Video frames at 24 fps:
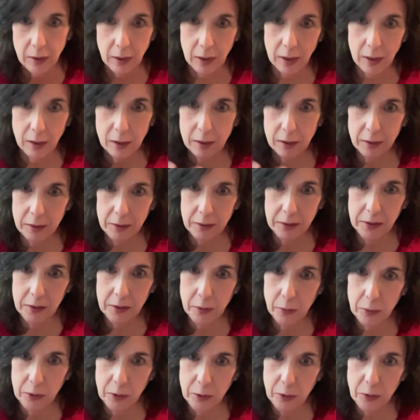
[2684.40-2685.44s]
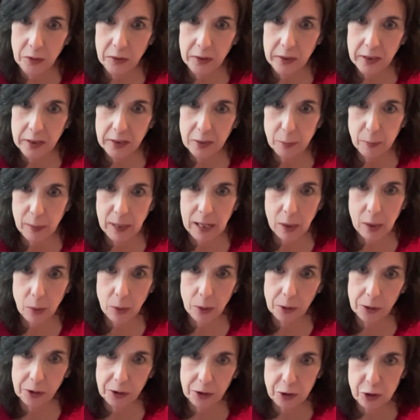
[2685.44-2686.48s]
using its
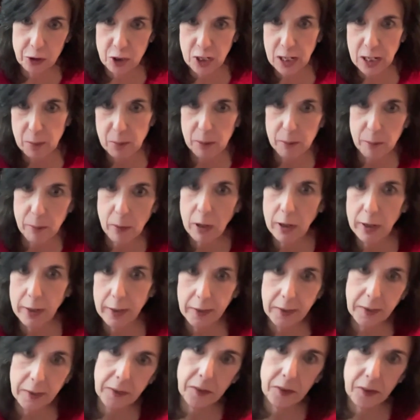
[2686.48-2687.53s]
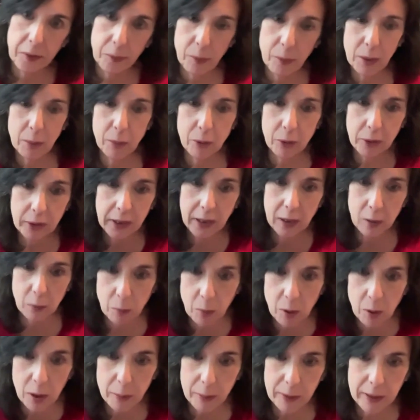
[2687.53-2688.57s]
power to shape minds by putting out
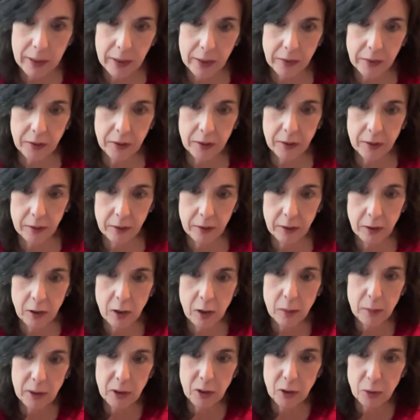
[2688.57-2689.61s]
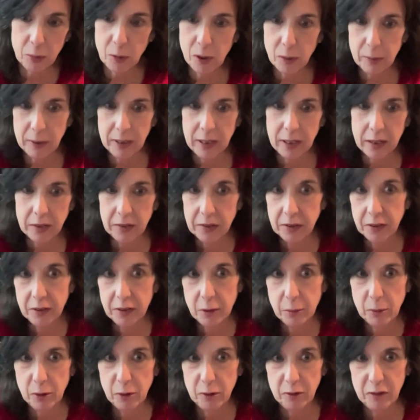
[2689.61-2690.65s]
propaganda, communist propaganda in the
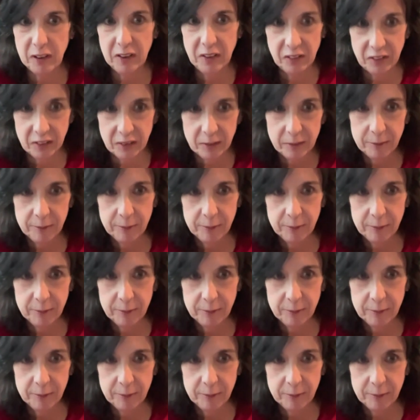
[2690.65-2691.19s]
movies.